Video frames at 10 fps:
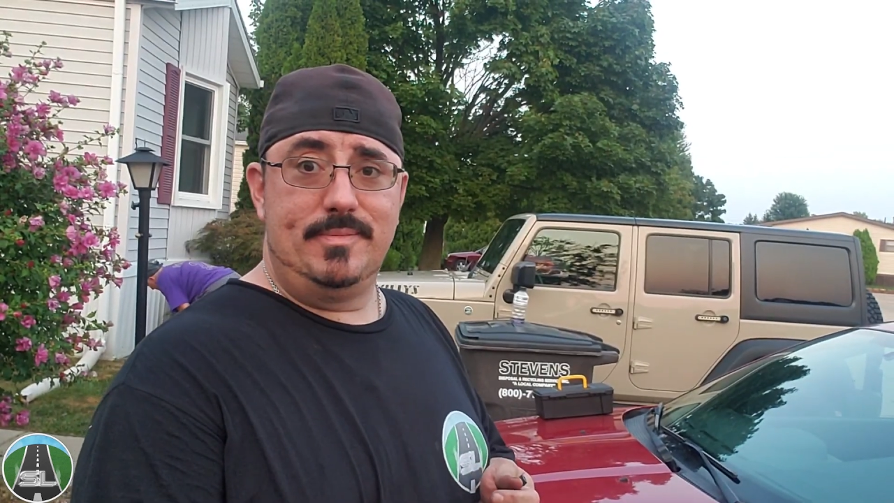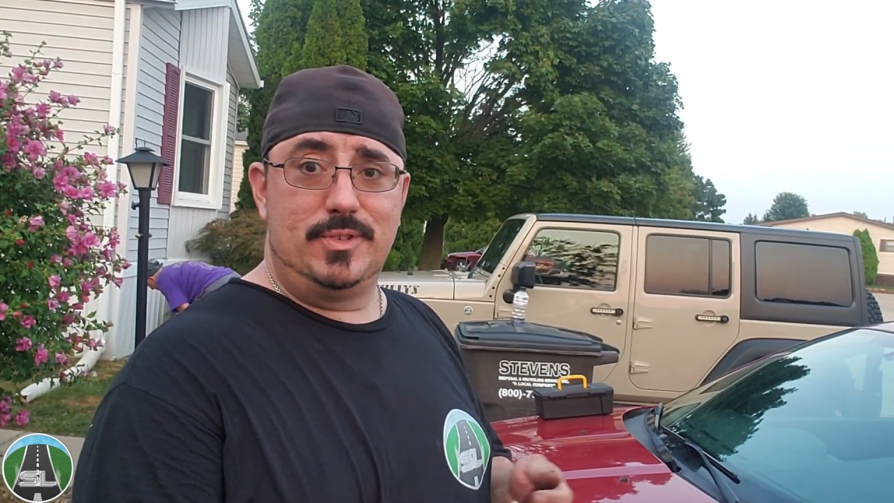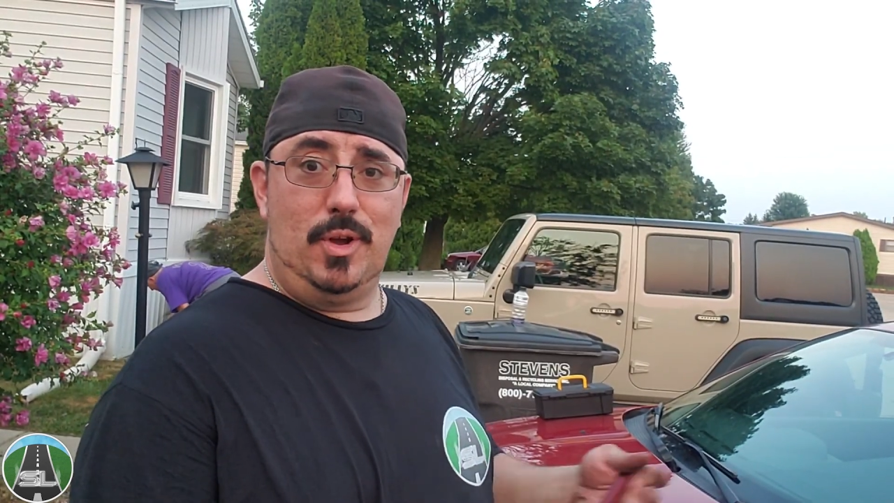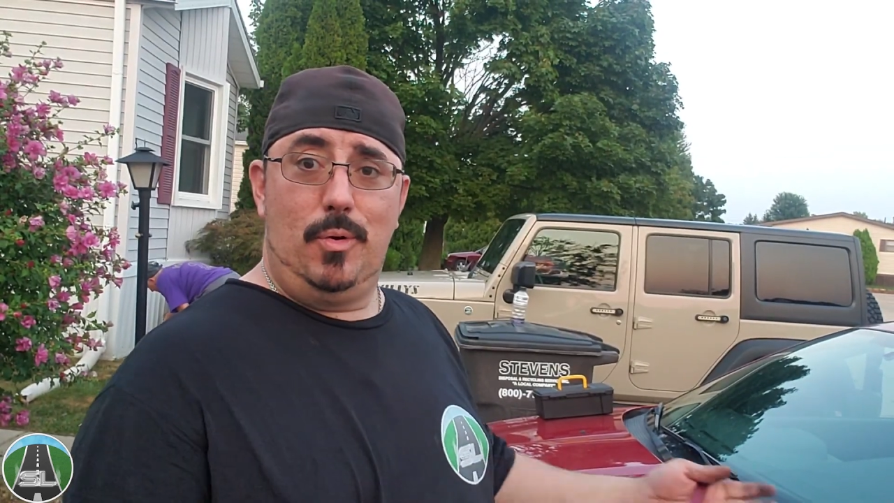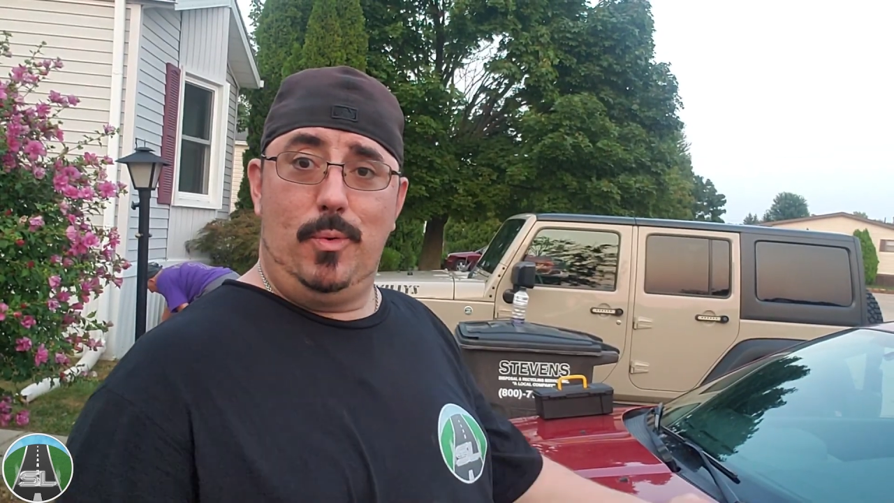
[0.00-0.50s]

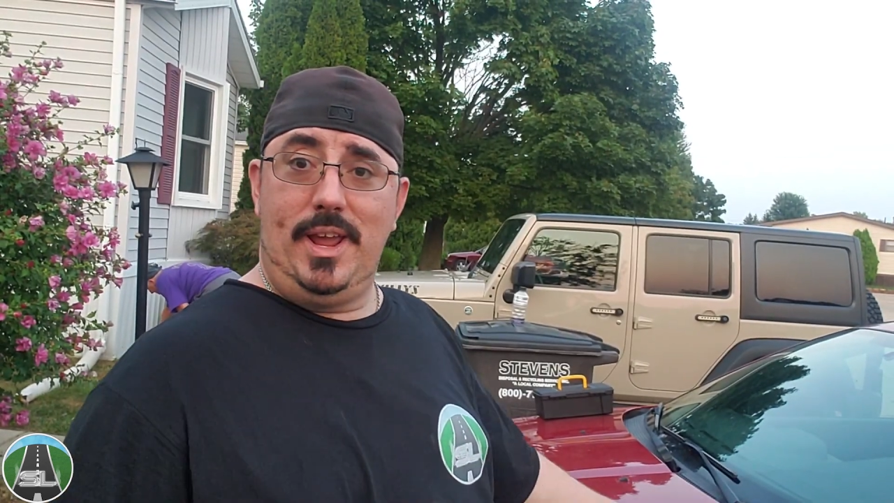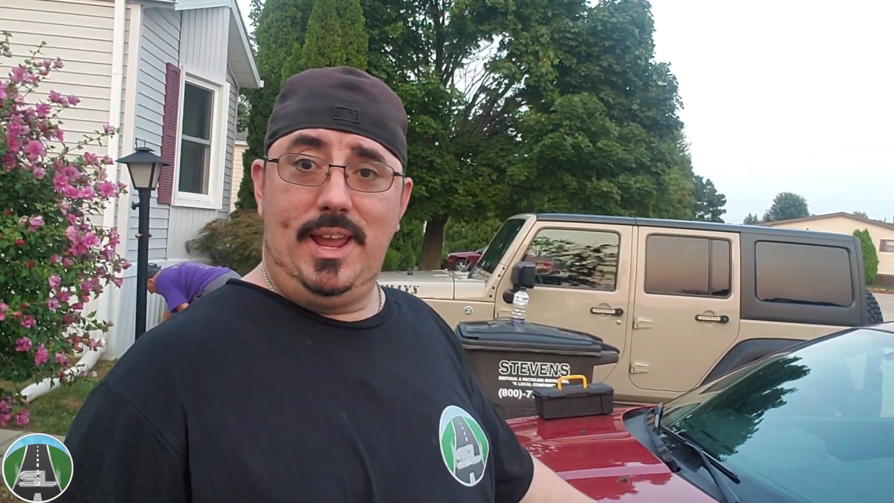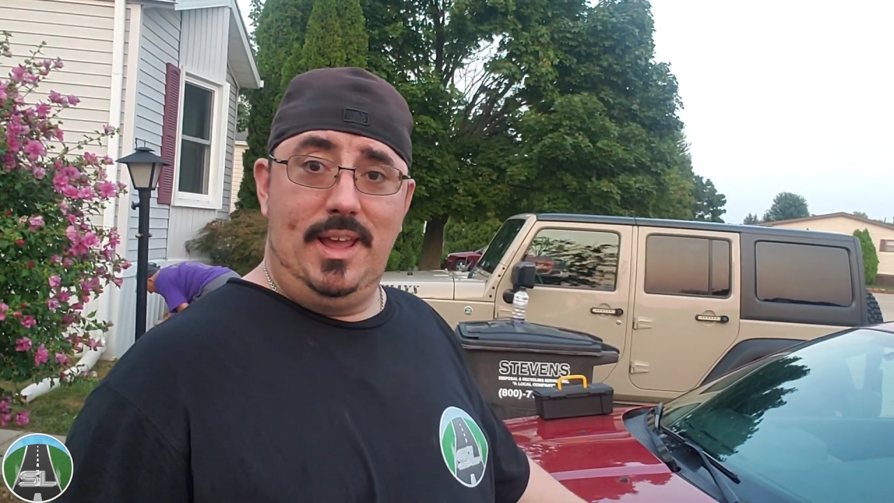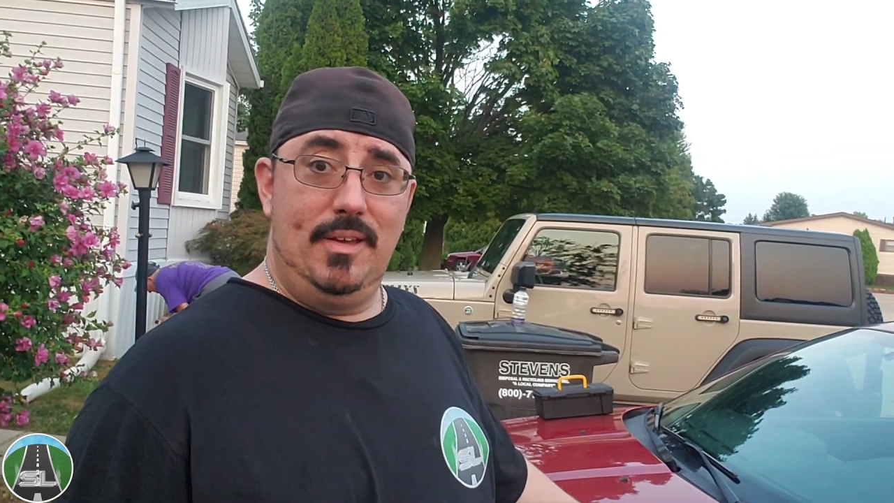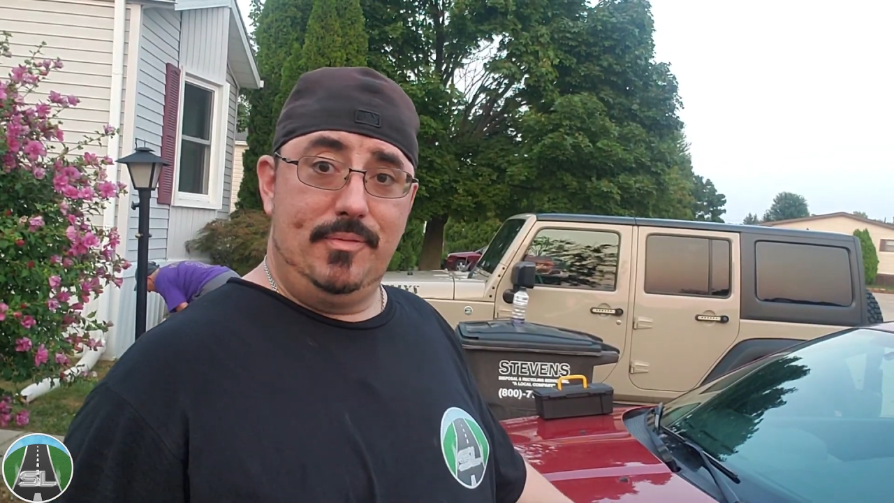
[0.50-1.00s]
So we
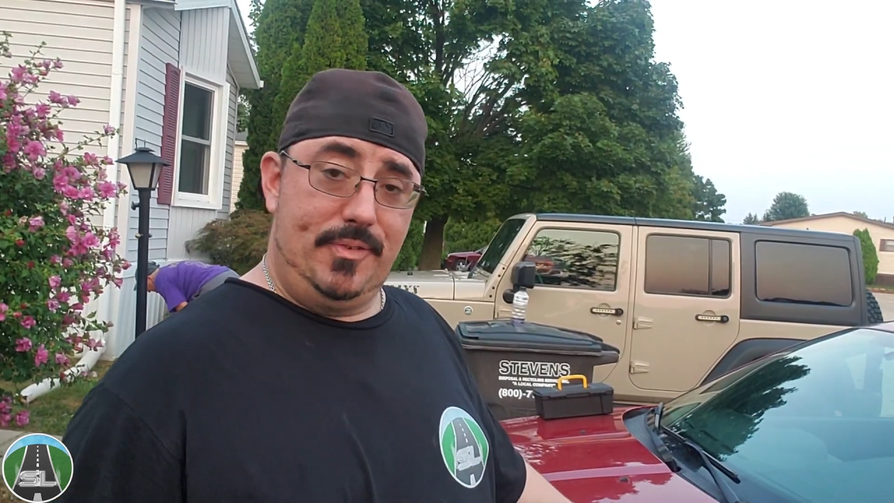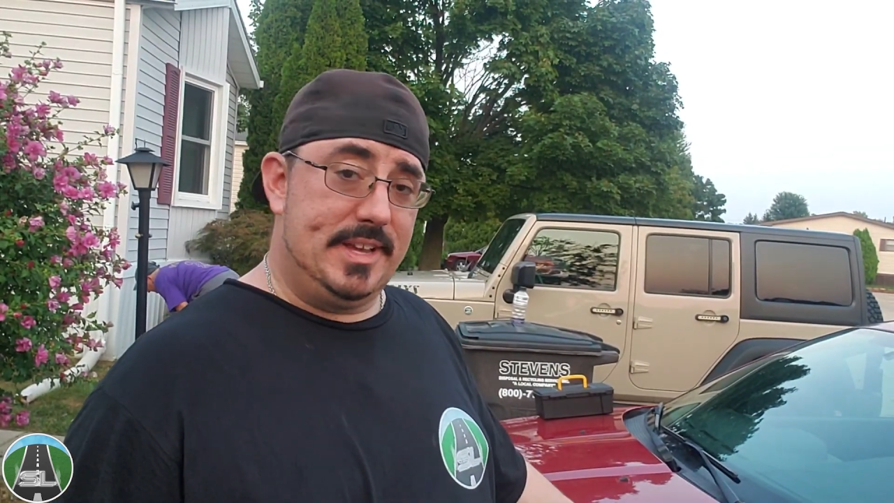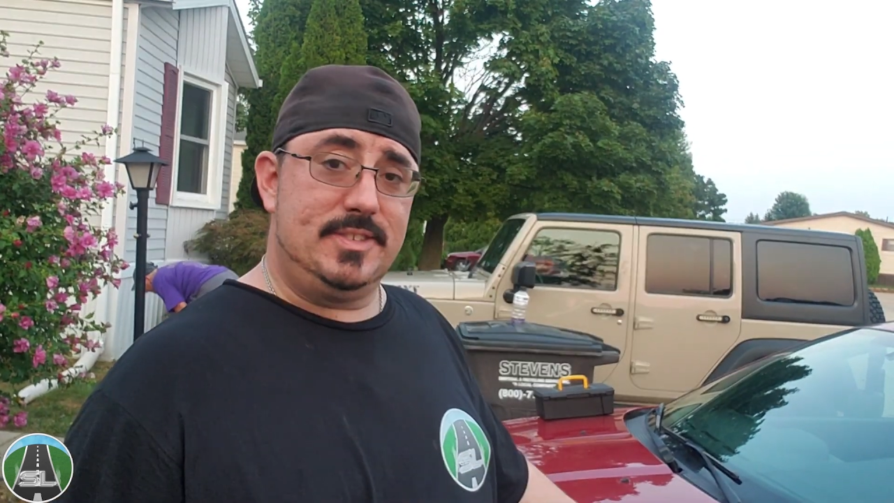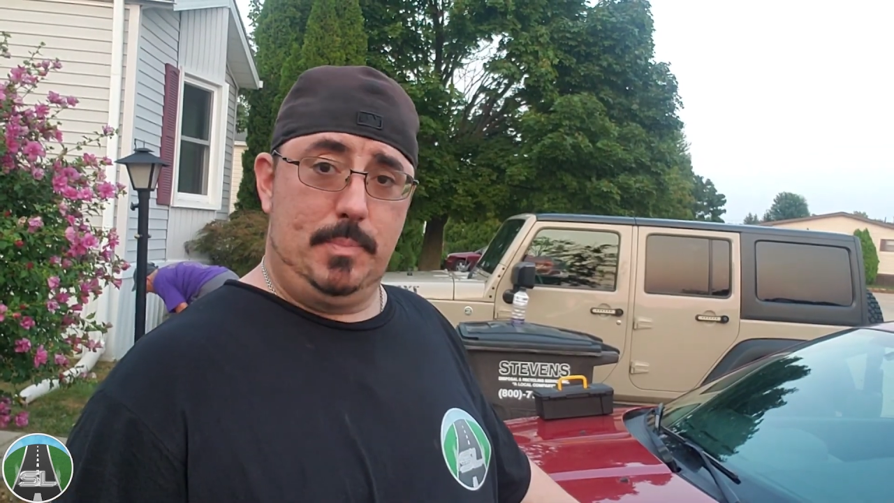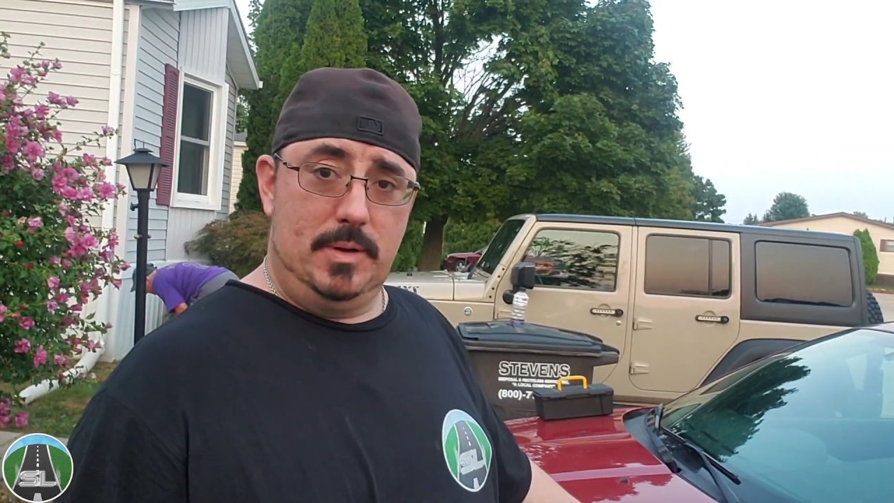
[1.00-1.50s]

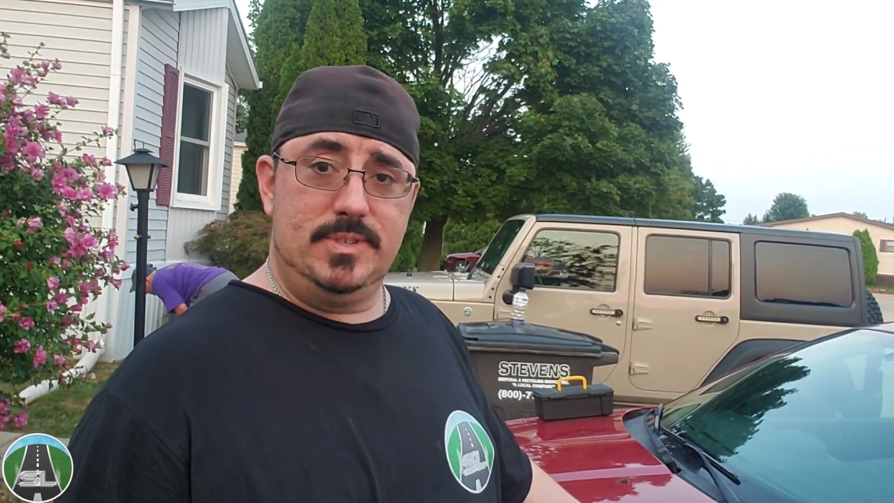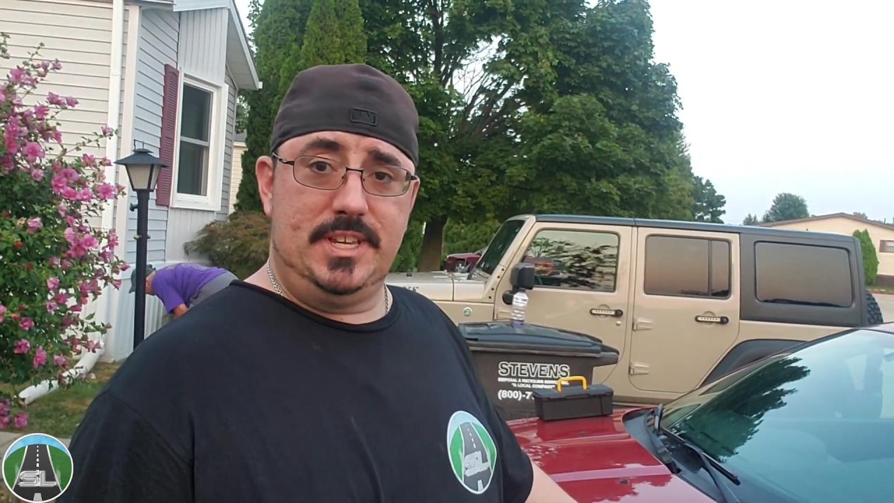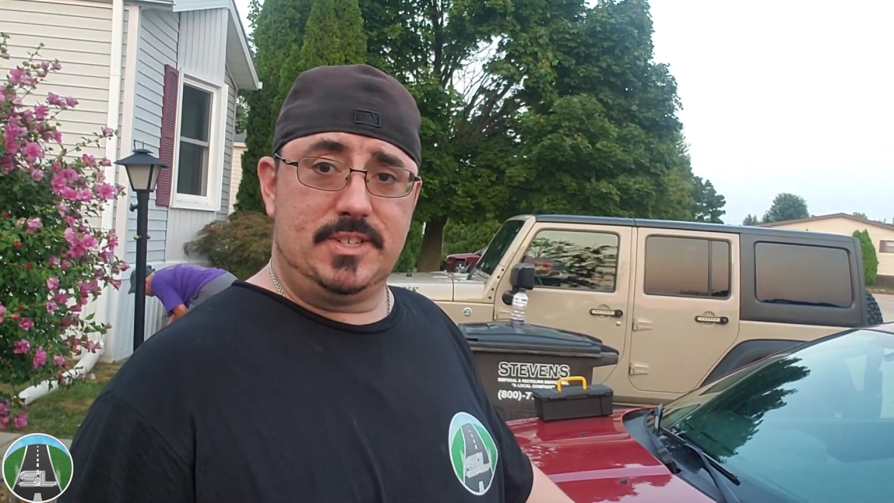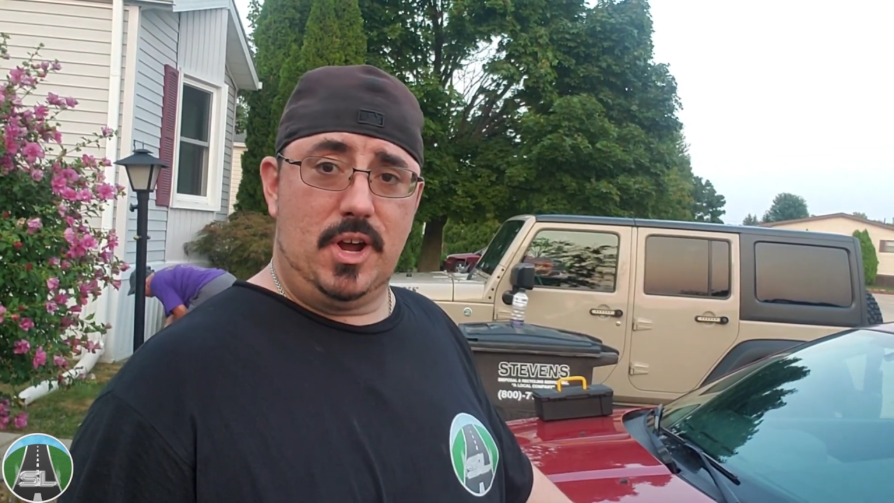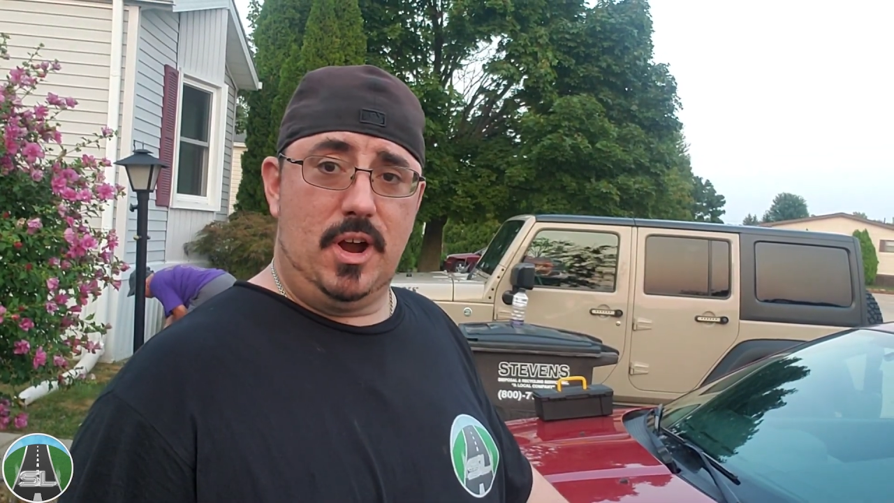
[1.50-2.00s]
fixed
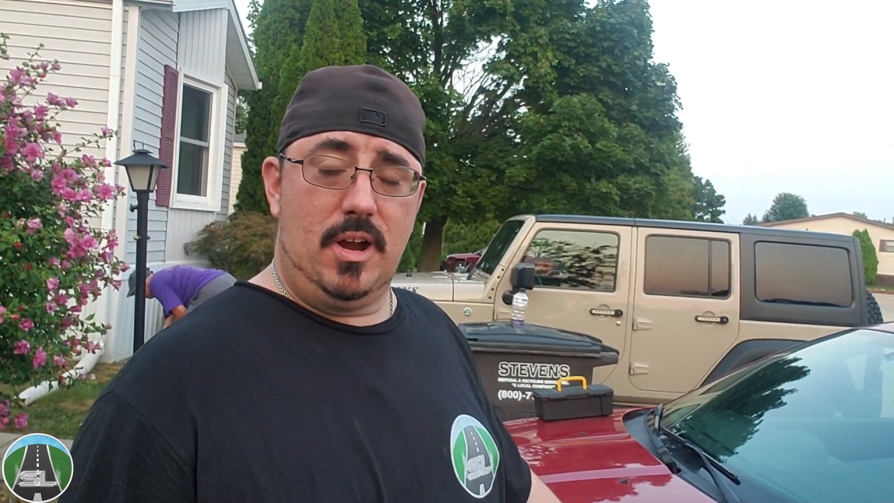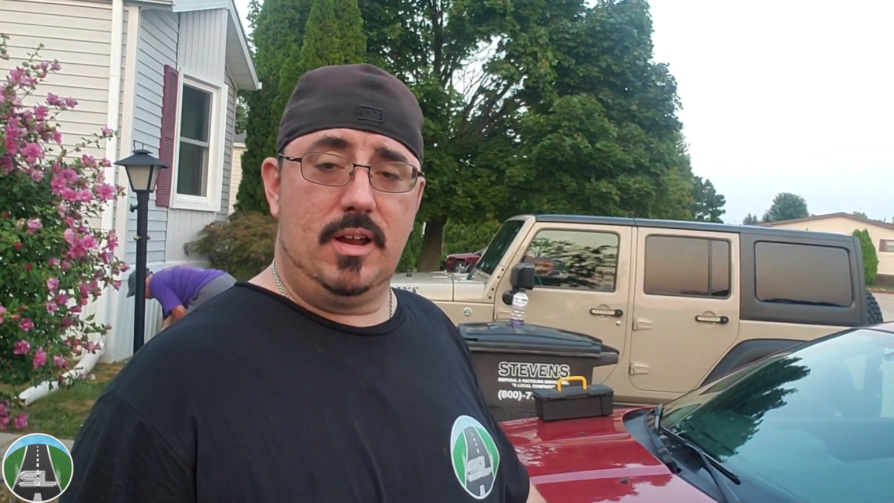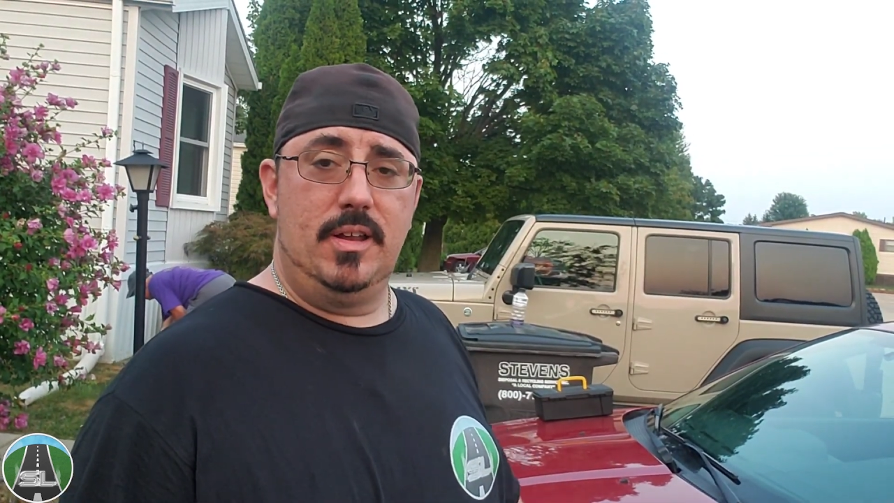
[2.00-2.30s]
Mumsy's car.